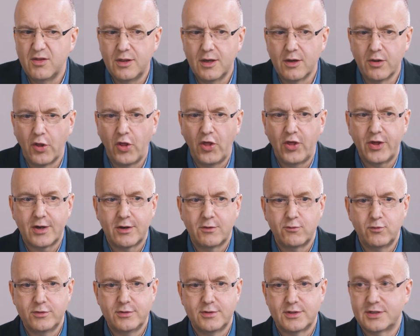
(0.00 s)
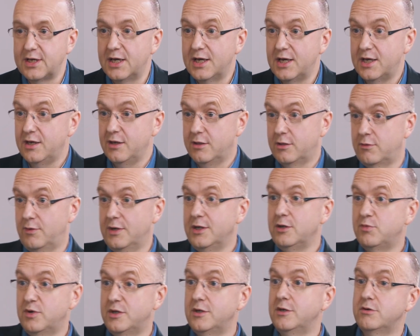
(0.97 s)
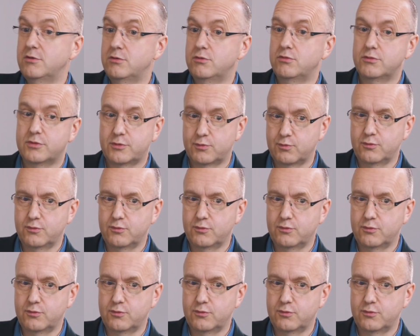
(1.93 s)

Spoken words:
the other thing I would say to anybody who's